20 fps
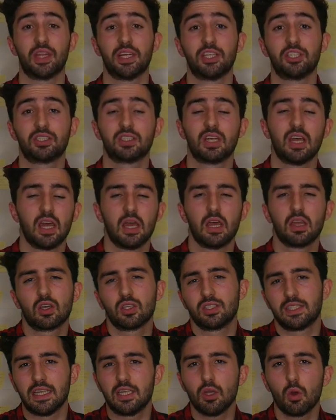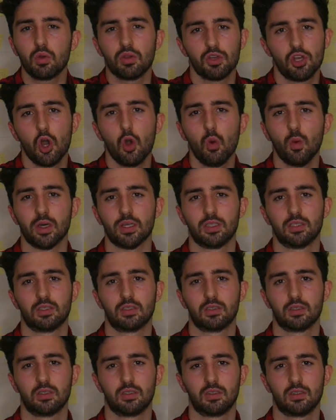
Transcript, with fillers: They just, because they don't know it.